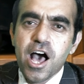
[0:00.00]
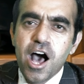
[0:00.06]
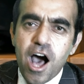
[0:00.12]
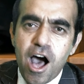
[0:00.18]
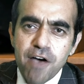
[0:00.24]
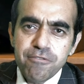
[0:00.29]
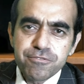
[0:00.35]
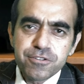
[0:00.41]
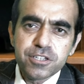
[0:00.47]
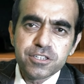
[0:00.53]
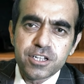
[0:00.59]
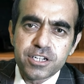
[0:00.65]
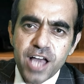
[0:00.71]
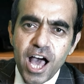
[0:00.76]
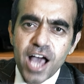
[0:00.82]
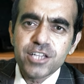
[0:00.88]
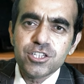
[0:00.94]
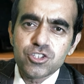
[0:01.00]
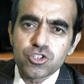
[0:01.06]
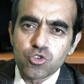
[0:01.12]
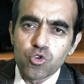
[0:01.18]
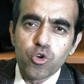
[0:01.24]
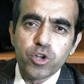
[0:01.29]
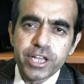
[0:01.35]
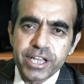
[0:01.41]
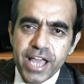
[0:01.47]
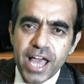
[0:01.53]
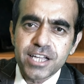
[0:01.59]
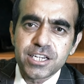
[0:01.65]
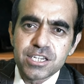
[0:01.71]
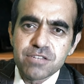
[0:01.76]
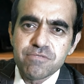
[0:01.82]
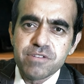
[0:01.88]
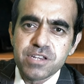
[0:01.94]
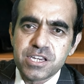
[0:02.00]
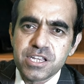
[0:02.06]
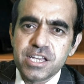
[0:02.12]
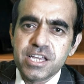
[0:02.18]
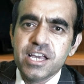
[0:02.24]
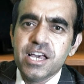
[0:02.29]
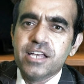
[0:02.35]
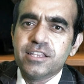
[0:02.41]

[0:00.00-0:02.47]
After the dice rolling activity,